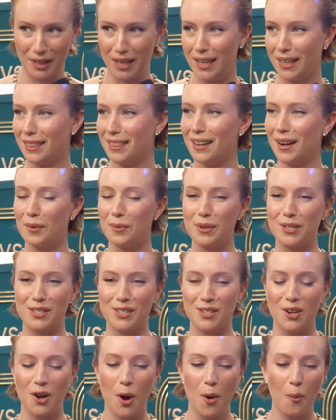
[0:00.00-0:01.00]
Like, there
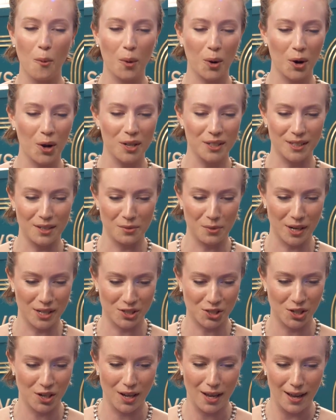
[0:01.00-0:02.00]
was no world in
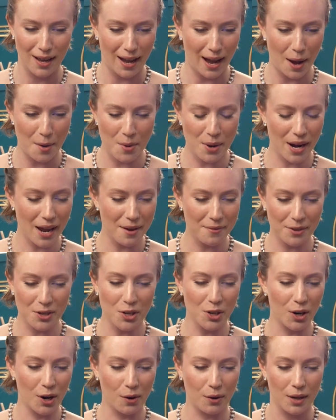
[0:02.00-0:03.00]
which I would ever,
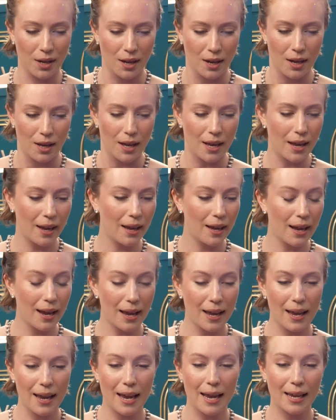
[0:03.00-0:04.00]
you know, it,
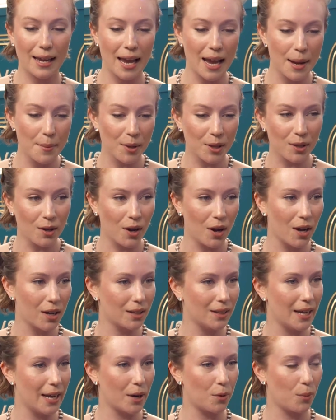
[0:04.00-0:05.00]
it came along
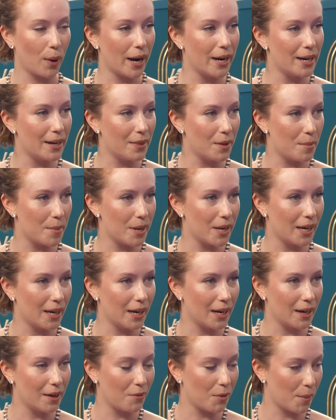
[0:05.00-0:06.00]
like right in the
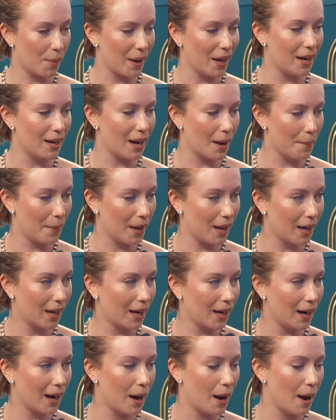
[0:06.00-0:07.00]
beginning of the pandemic
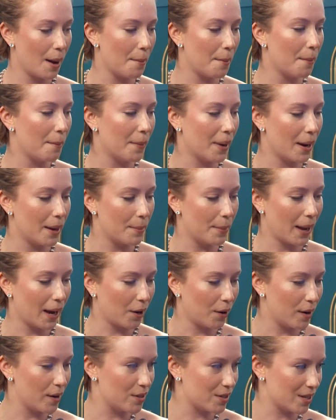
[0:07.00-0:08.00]
and I, my
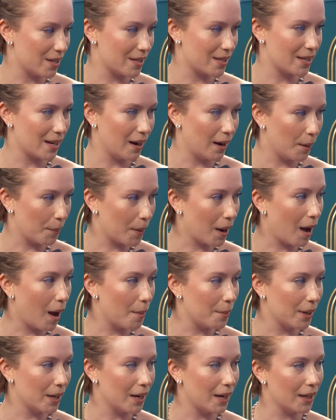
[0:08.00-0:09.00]
background is in stand-up
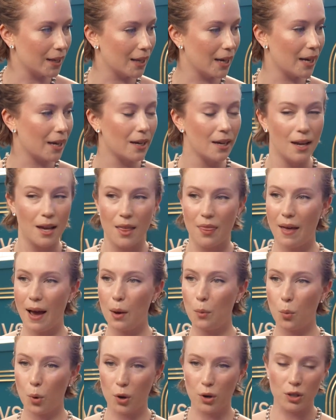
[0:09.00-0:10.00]
comedy and like
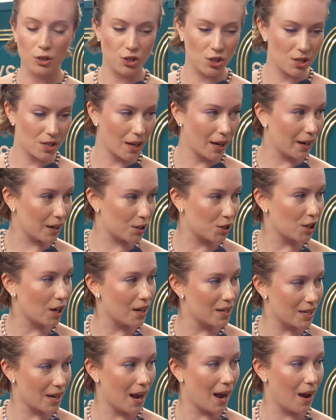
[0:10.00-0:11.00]
that world just kind of
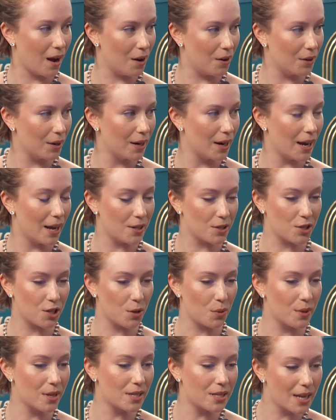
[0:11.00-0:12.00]
shut down and
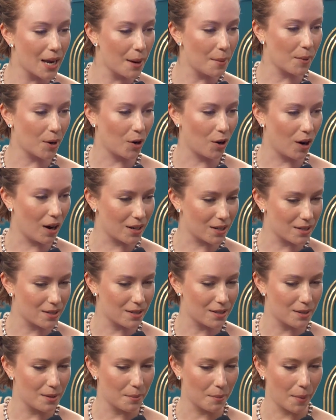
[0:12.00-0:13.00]
so this came
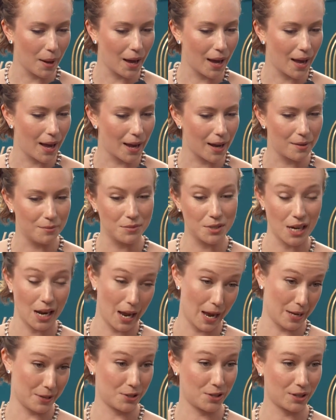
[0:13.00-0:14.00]
across my
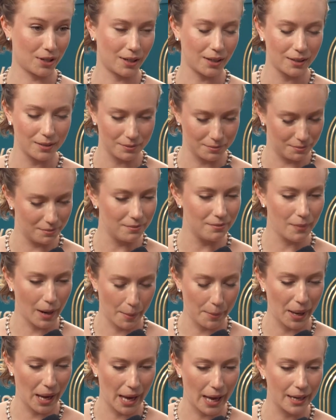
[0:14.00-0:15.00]
desk my
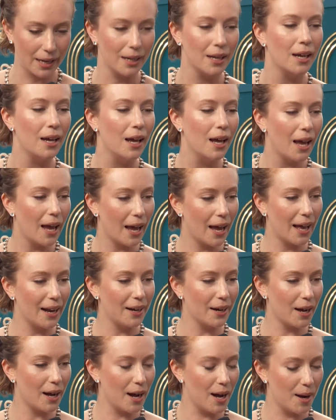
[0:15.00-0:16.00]
bed
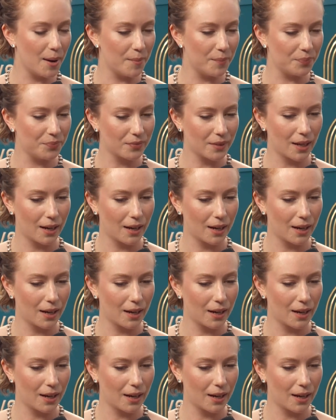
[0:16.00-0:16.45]
and um,